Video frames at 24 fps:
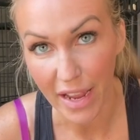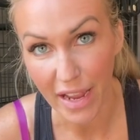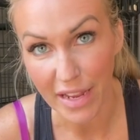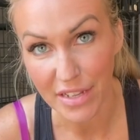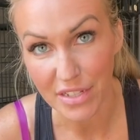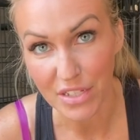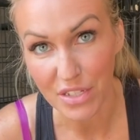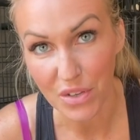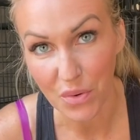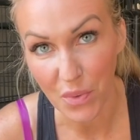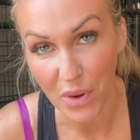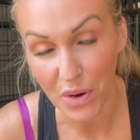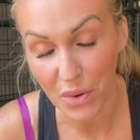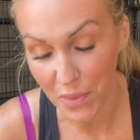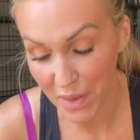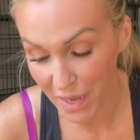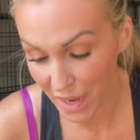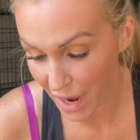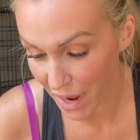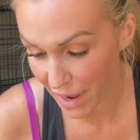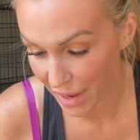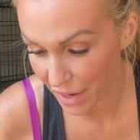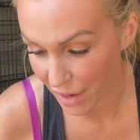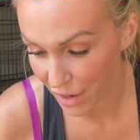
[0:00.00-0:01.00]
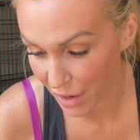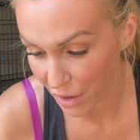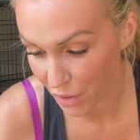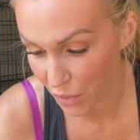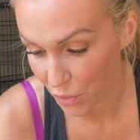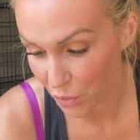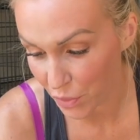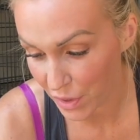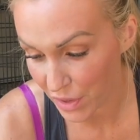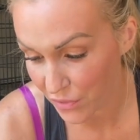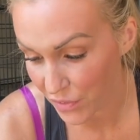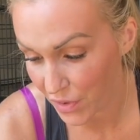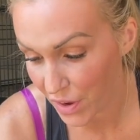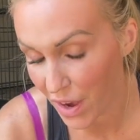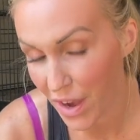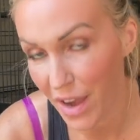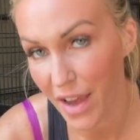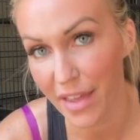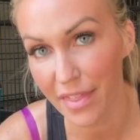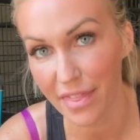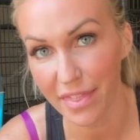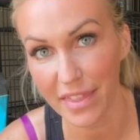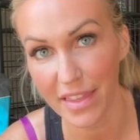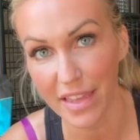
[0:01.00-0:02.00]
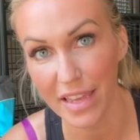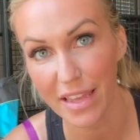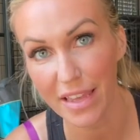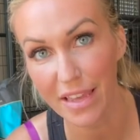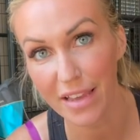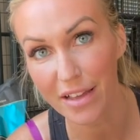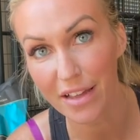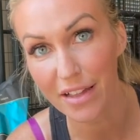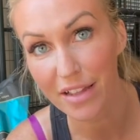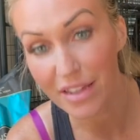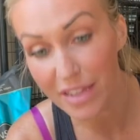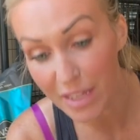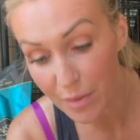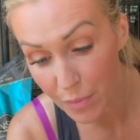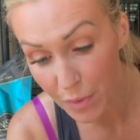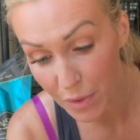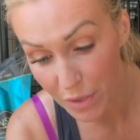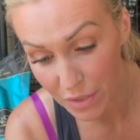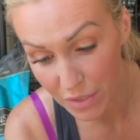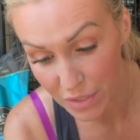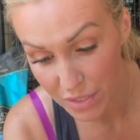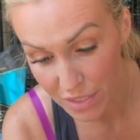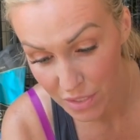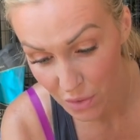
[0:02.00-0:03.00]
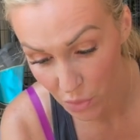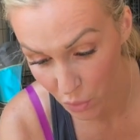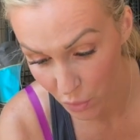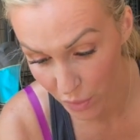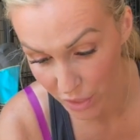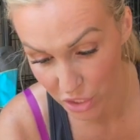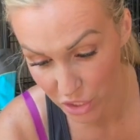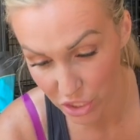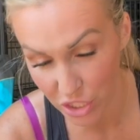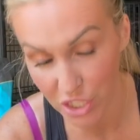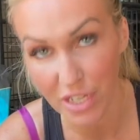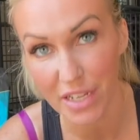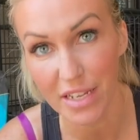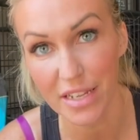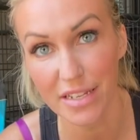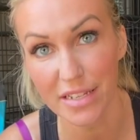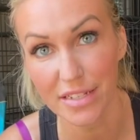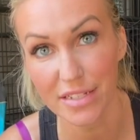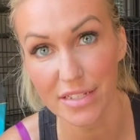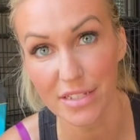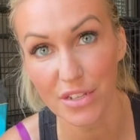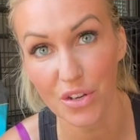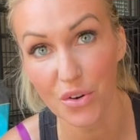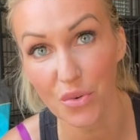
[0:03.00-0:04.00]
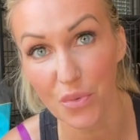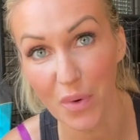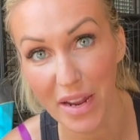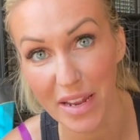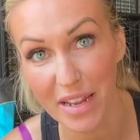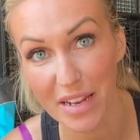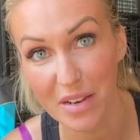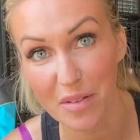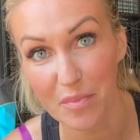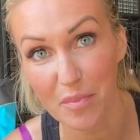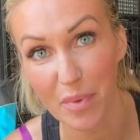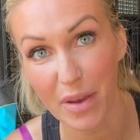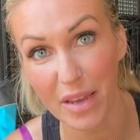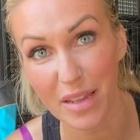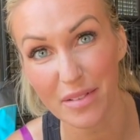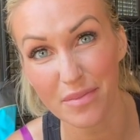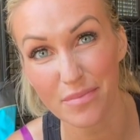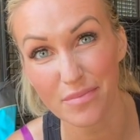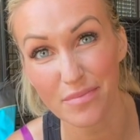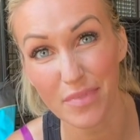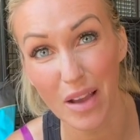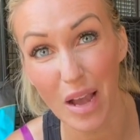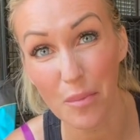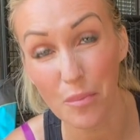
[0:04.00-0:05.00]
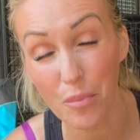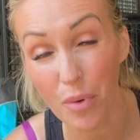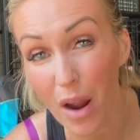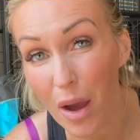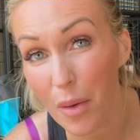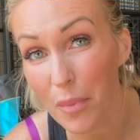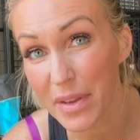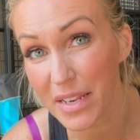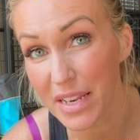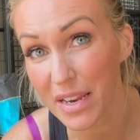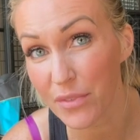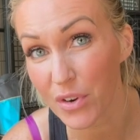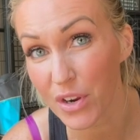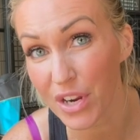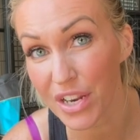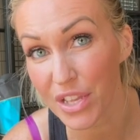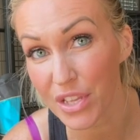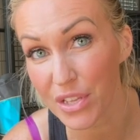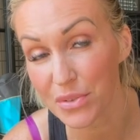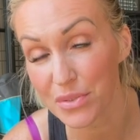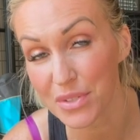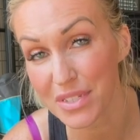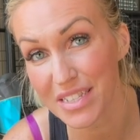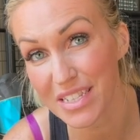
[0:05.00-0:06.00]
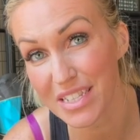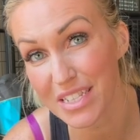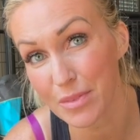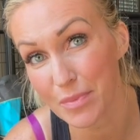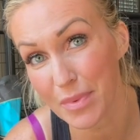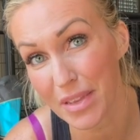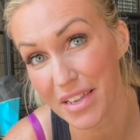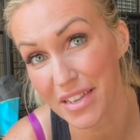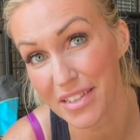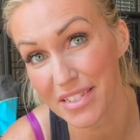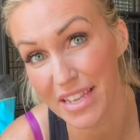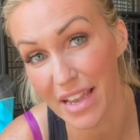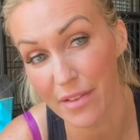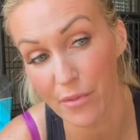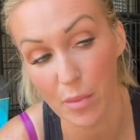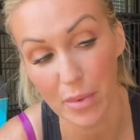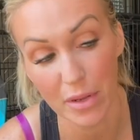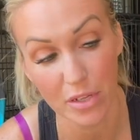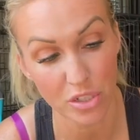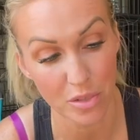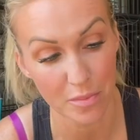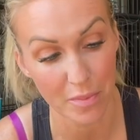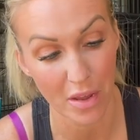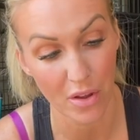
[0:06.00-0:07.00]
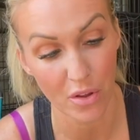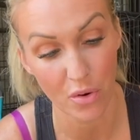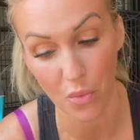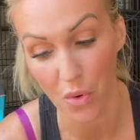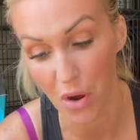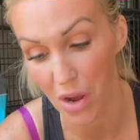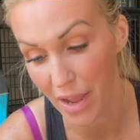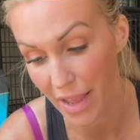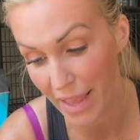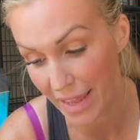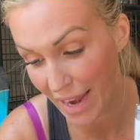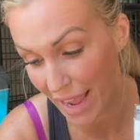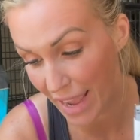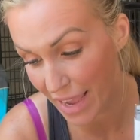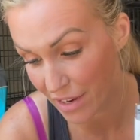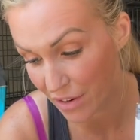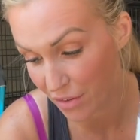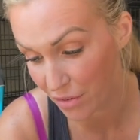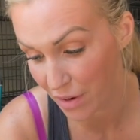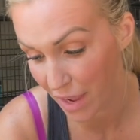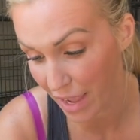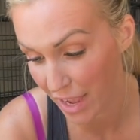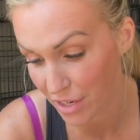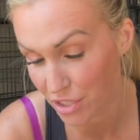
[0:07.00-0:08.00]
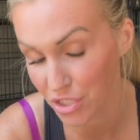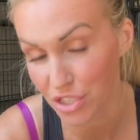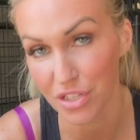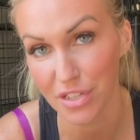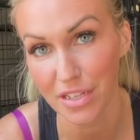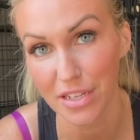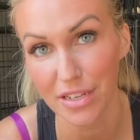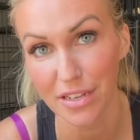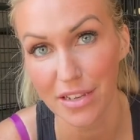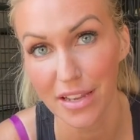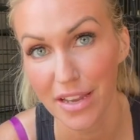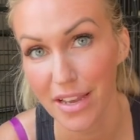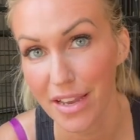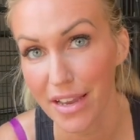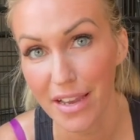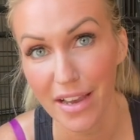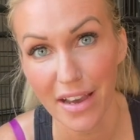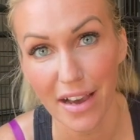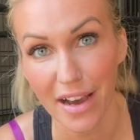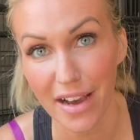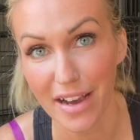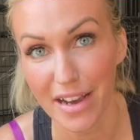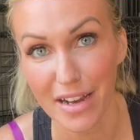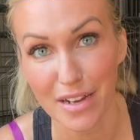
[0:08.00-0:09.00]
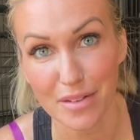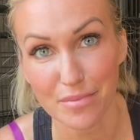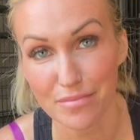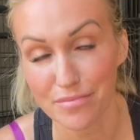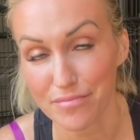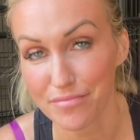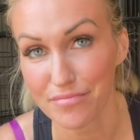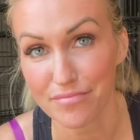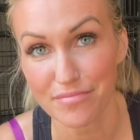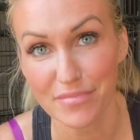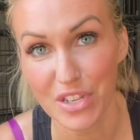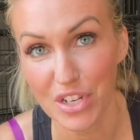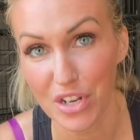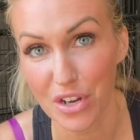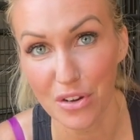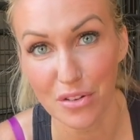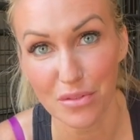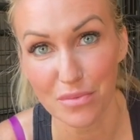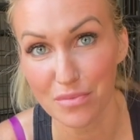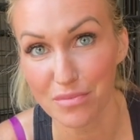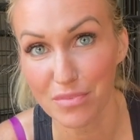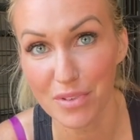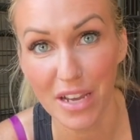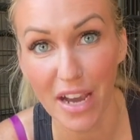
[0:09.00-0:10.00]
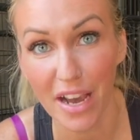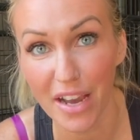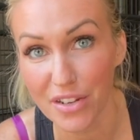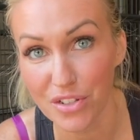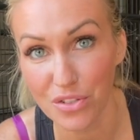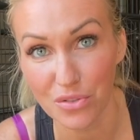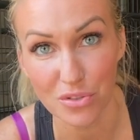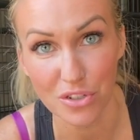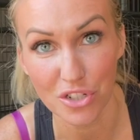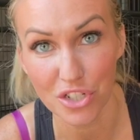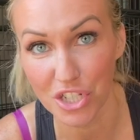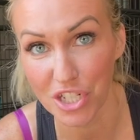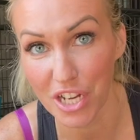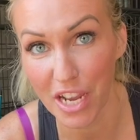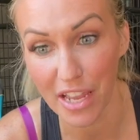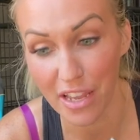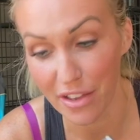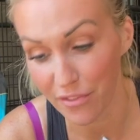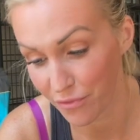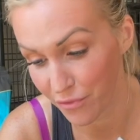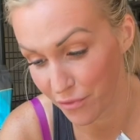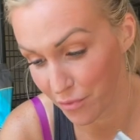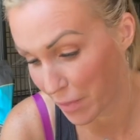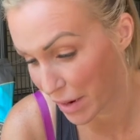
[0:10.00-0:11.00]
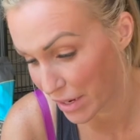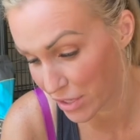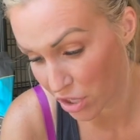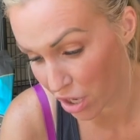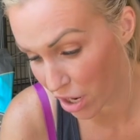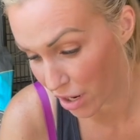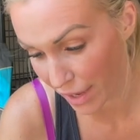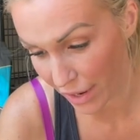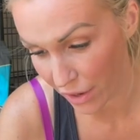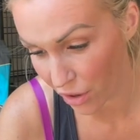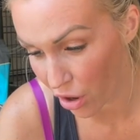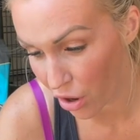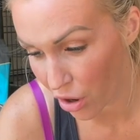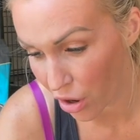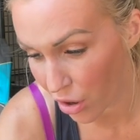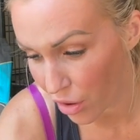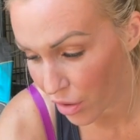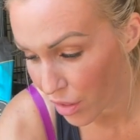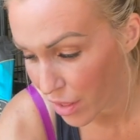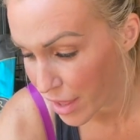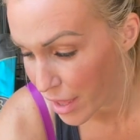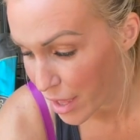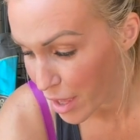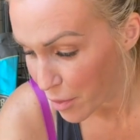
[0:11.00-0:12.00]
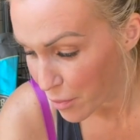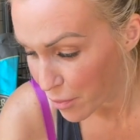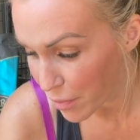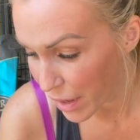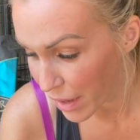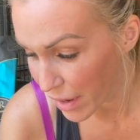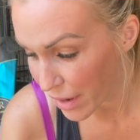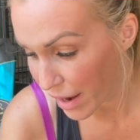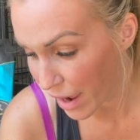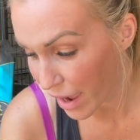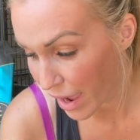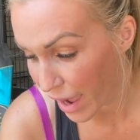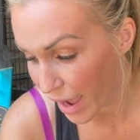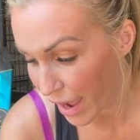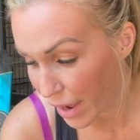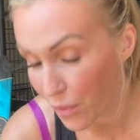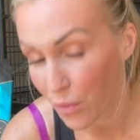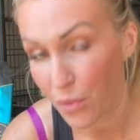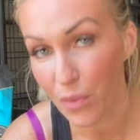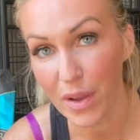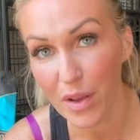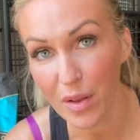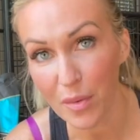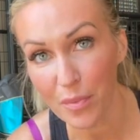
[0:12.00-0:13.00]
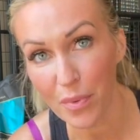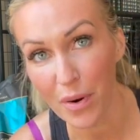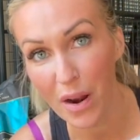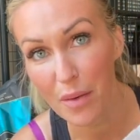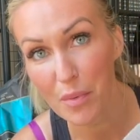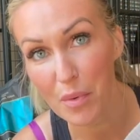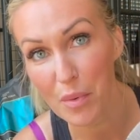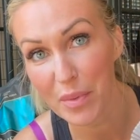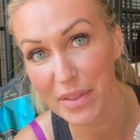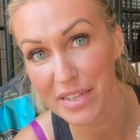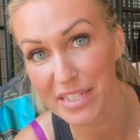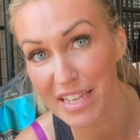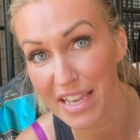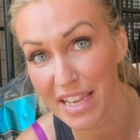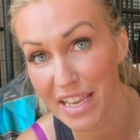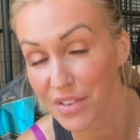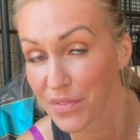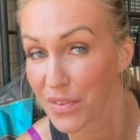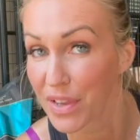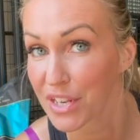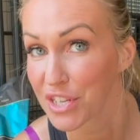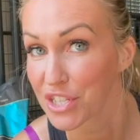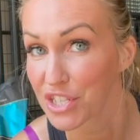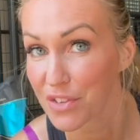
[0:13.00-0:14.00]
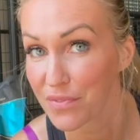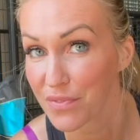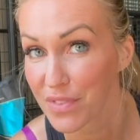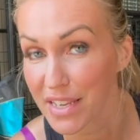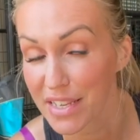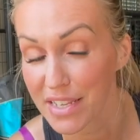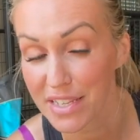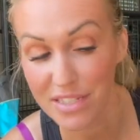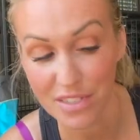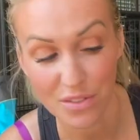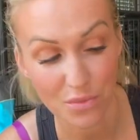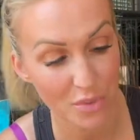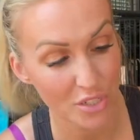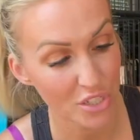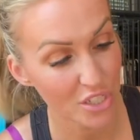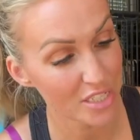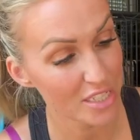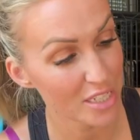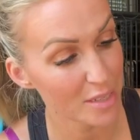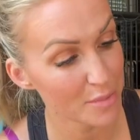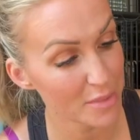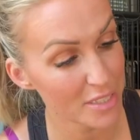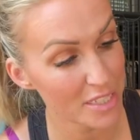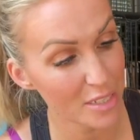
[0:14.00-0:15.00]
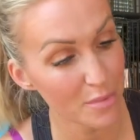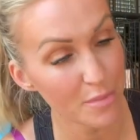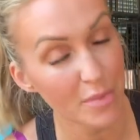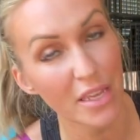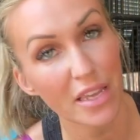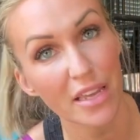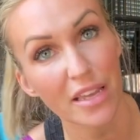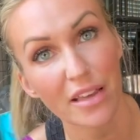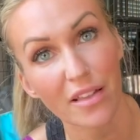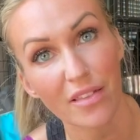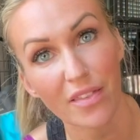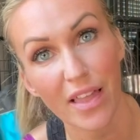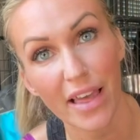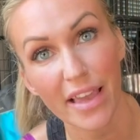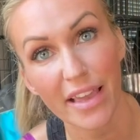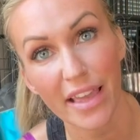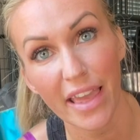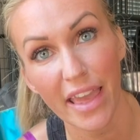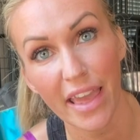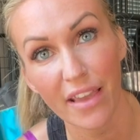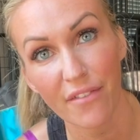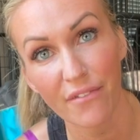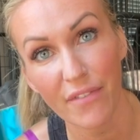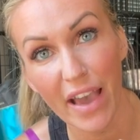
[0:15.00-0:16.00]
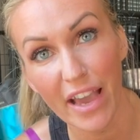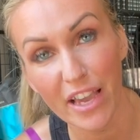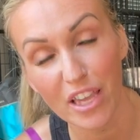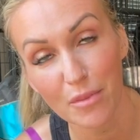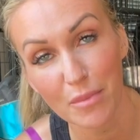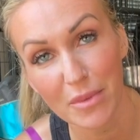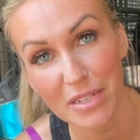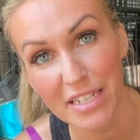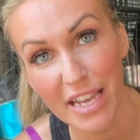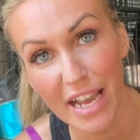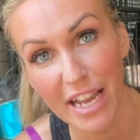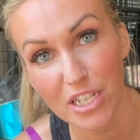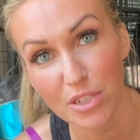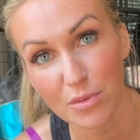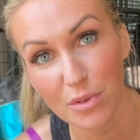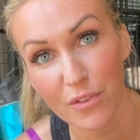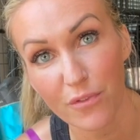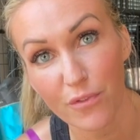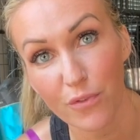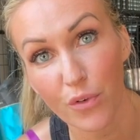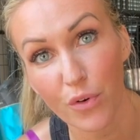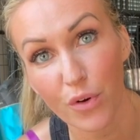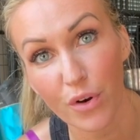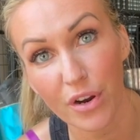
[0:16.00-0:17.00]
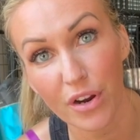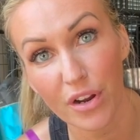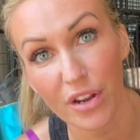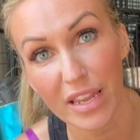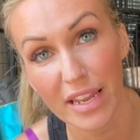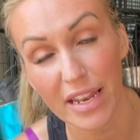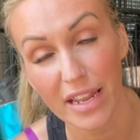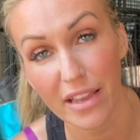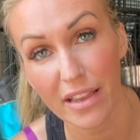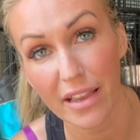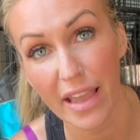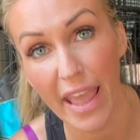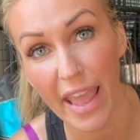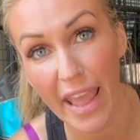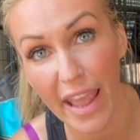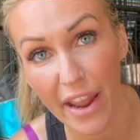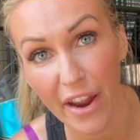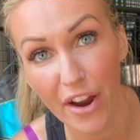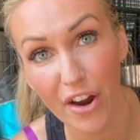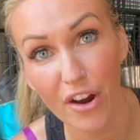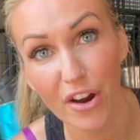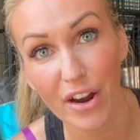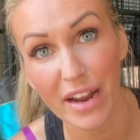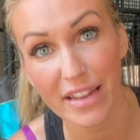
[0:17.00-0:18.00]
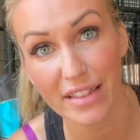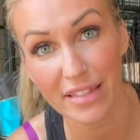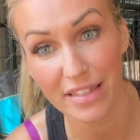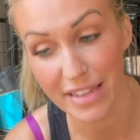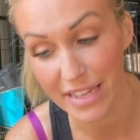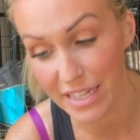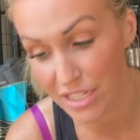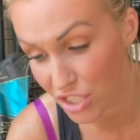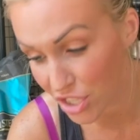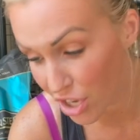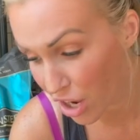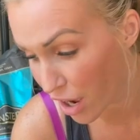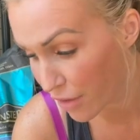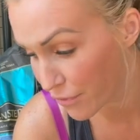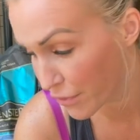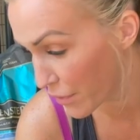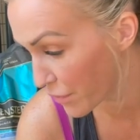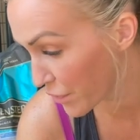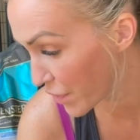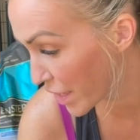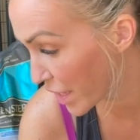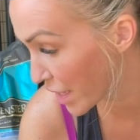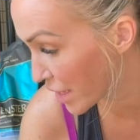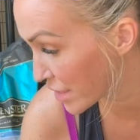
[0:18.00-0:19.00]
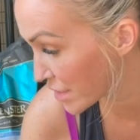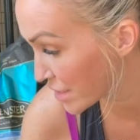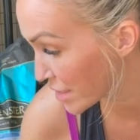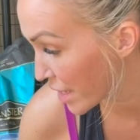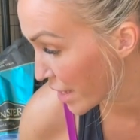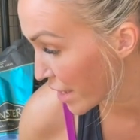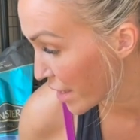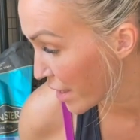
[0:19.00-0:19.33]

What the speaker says: So what do we got here? We've got the clippers, which is great, but I'm probably never gonna use these because I have a Belgian Malinois and I don't actually, cut or shave my dog at all. But I will probably take advantage of this, which seems to be like a vacuum attachment for getting hair and lint off of things.